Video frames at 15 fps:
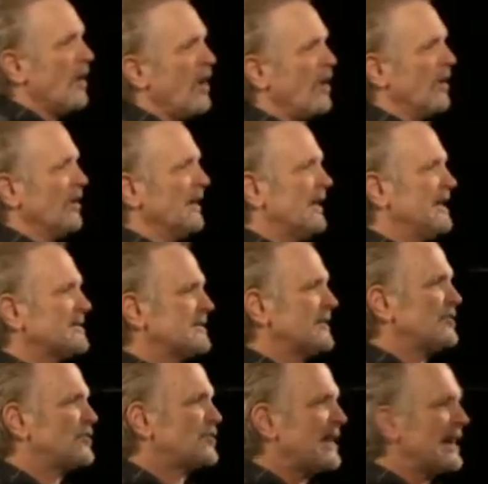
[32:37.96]
all as
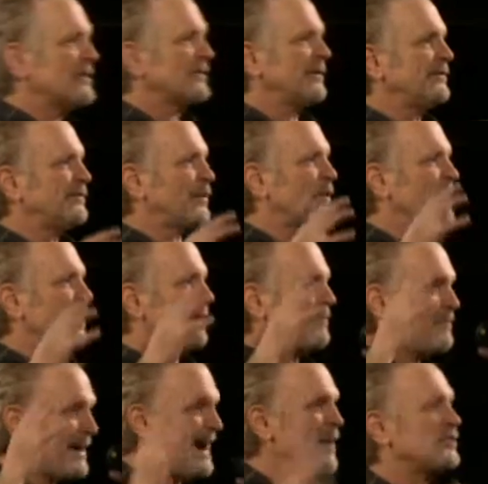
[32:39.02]
they shouted for
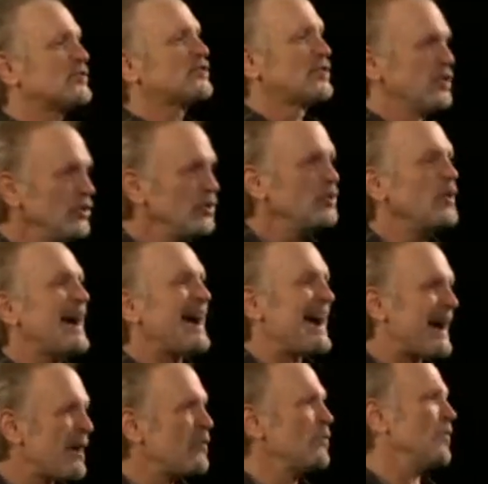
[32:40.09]
about two
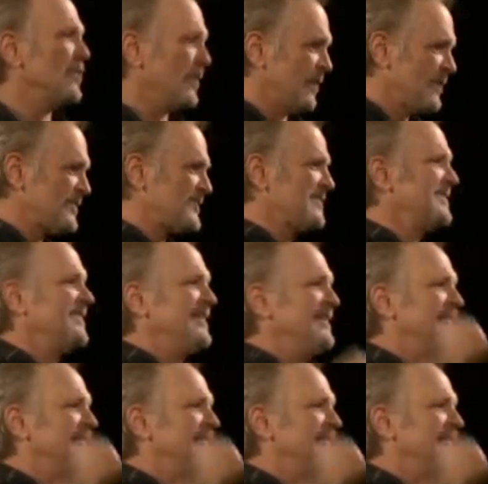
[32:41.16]
hours